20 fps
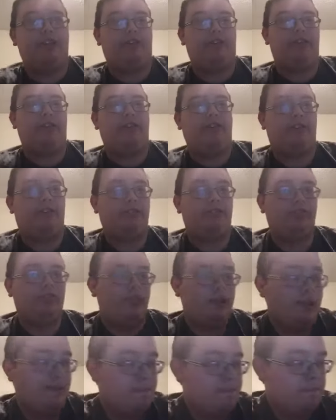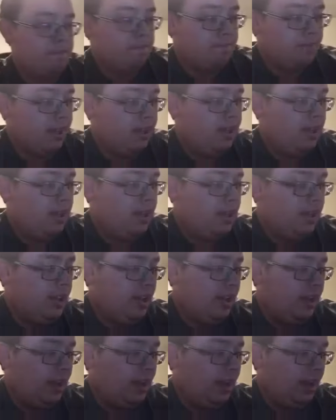years,
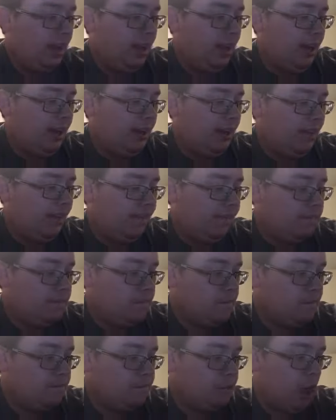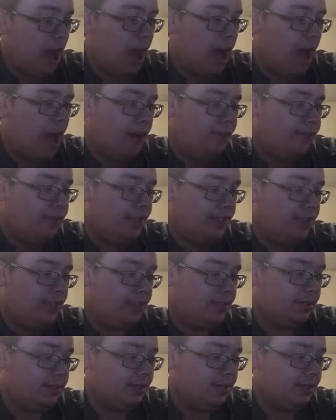and you have this,